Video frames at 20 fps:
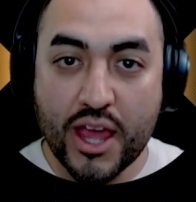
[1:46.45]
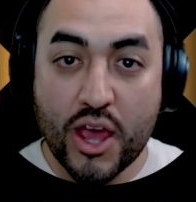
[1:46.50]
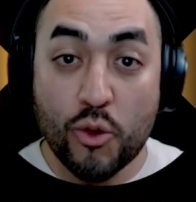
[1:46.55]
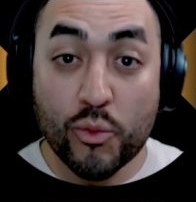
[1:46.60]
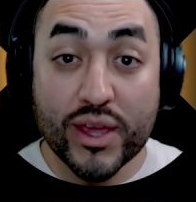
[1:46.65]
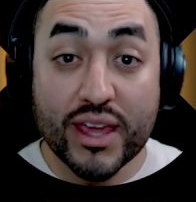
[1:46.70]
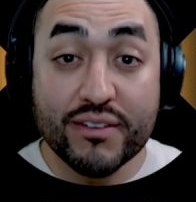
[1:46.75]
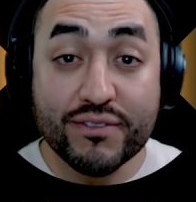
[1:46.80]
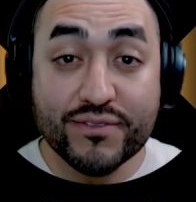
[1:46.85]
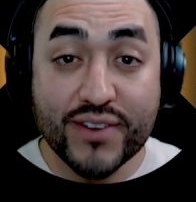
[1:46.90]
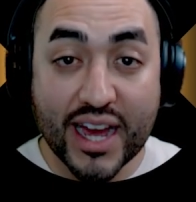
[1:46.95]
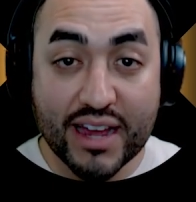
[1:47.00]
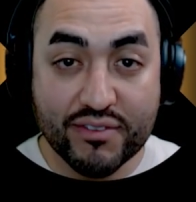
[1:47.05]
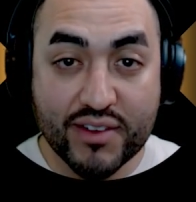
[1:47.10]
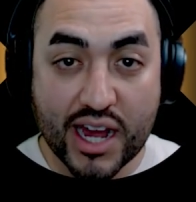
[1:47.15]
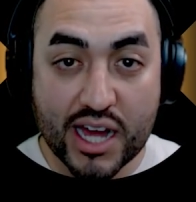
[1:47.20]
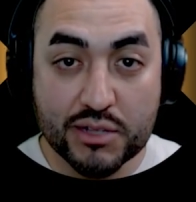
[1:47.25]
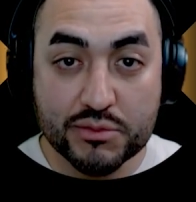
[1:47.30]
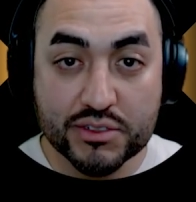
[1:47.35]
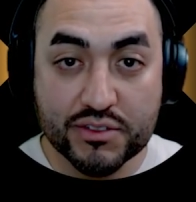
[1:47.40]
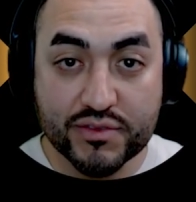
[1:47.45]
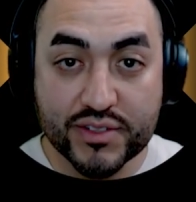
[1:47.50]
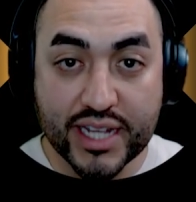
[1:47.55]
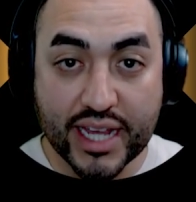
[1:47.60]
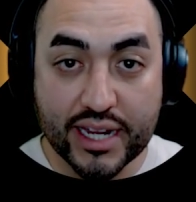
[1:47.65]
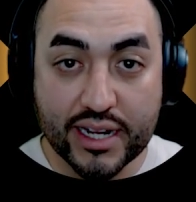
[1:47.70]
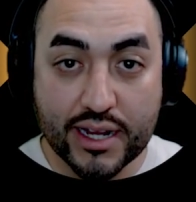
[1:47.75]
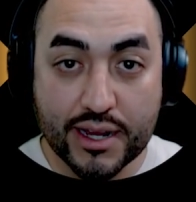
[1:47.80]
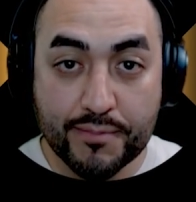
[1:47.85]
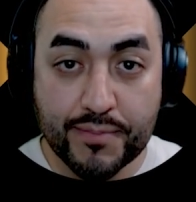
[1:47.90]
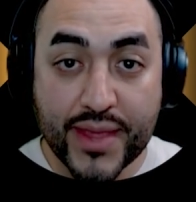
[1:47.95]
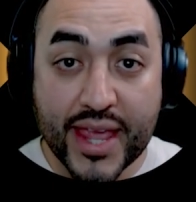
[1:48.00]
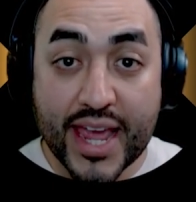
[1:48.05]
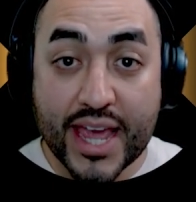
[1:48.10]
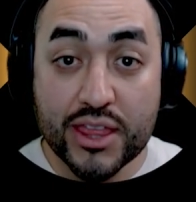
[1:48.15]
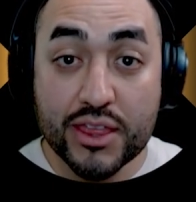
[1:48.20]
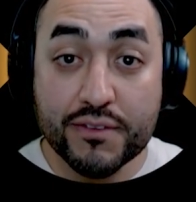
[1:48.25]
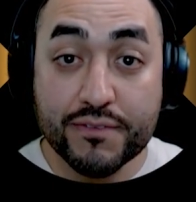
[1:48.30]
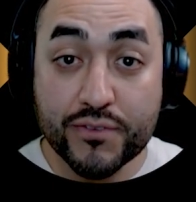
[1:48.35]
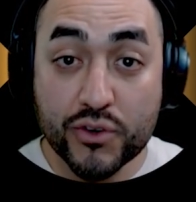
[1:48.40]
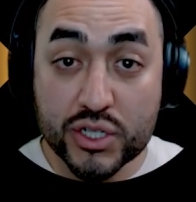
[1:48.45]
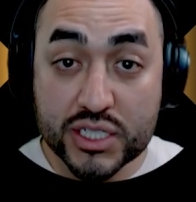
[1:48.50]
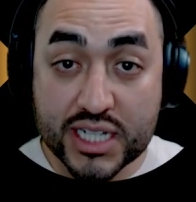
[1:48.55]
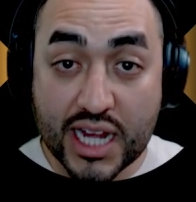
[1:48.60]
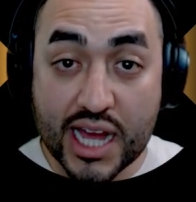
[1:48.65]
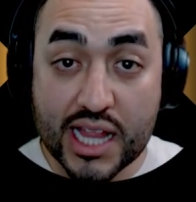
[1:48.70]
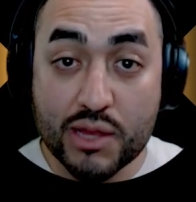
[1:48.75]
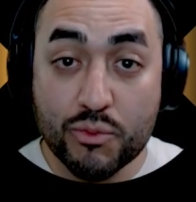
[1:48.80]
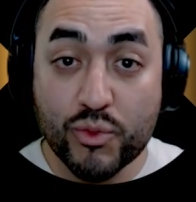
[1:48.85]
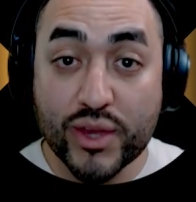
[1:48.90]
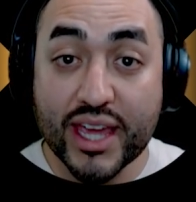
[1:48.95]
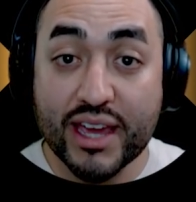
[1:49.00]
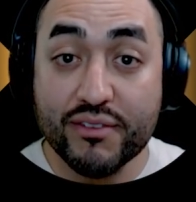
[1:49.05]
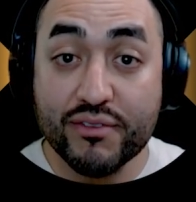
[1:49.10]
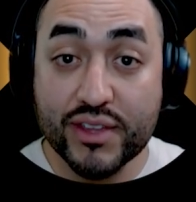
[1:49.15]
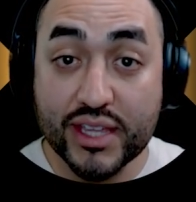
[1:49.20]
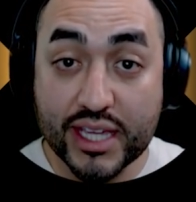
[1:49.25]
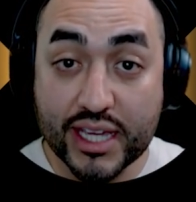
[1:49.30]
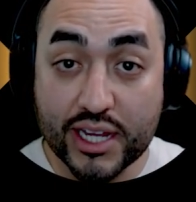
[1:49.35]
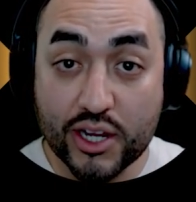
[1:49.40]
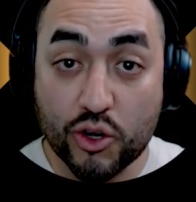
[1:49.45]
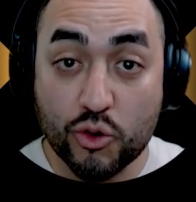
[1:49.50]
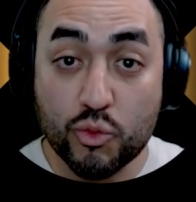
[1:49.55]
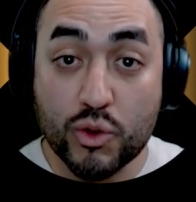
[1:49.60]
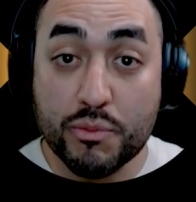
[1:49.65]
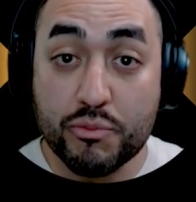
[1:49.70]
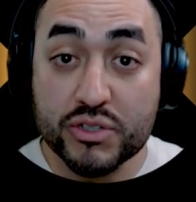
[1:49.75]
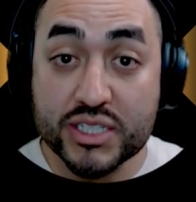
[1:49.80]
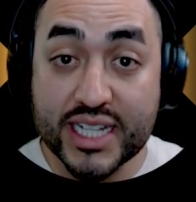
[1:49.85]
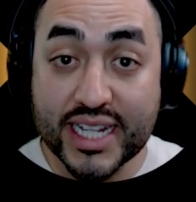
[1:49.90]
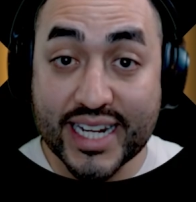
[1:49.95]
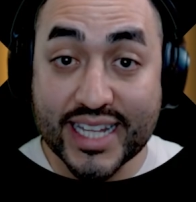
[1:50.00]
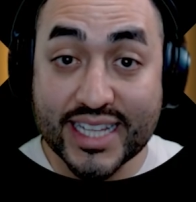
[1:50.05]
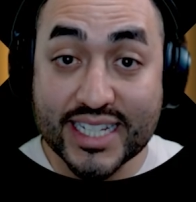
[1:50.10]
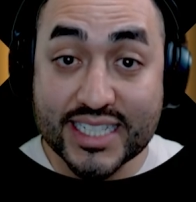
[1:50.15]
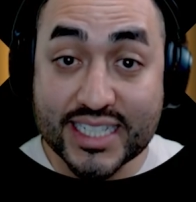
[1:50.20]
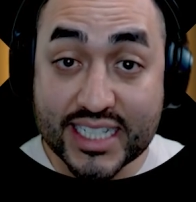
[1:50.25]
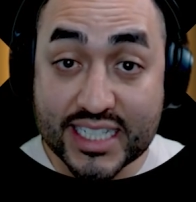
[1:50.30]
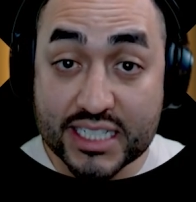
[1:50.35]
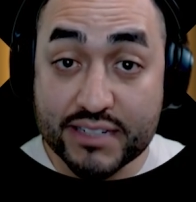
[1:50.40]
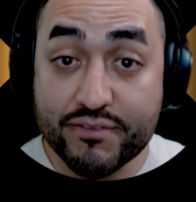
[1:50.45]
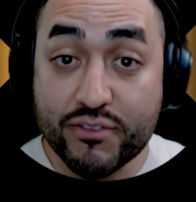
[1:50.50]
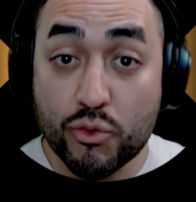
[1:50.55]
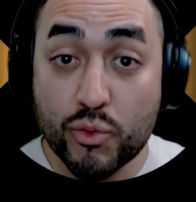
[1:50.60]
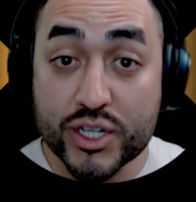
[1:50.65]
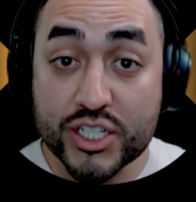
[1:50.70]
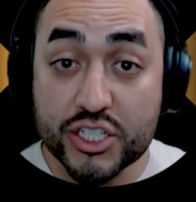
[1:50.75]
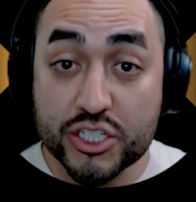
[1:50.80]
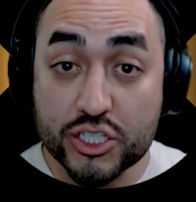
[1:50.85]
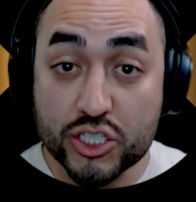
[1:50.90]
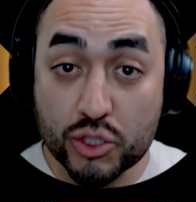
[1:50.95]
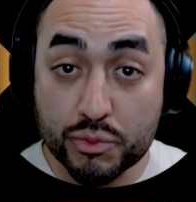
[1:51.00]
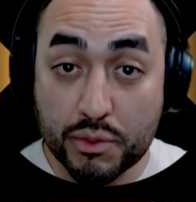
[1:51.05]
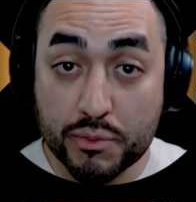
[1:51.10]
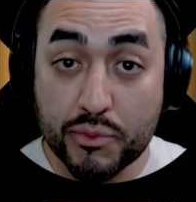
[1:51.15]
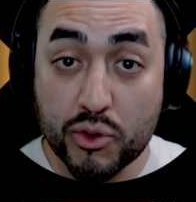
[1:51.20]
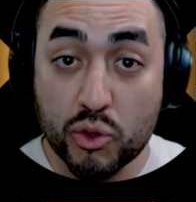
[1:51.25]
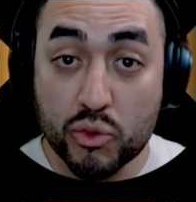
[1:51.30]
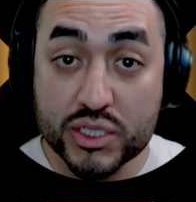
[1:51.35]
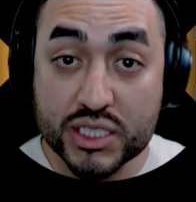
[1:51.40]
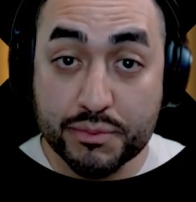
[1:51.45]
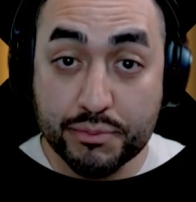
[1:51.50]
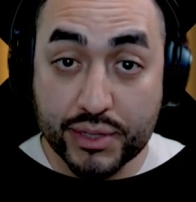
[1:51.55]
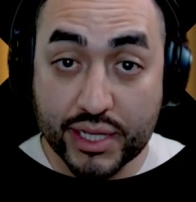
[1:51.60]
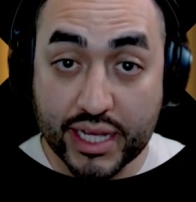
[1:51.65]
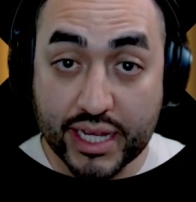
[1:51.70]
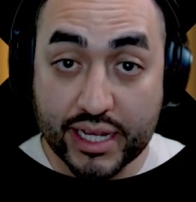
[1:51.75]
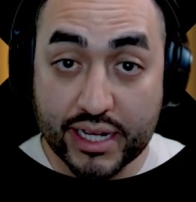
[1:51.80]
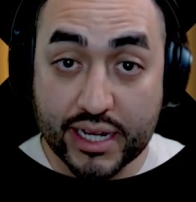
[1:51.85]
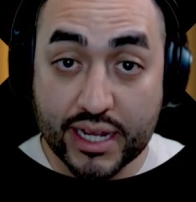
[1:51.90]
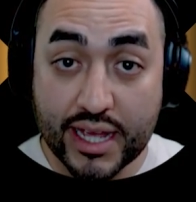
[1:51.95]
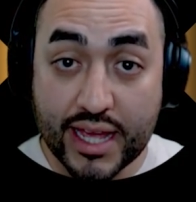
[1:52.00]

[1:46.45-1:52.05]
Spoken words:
We have 5 columns of data. In the first column, we have year, representing the season for which the Super Bowl was played.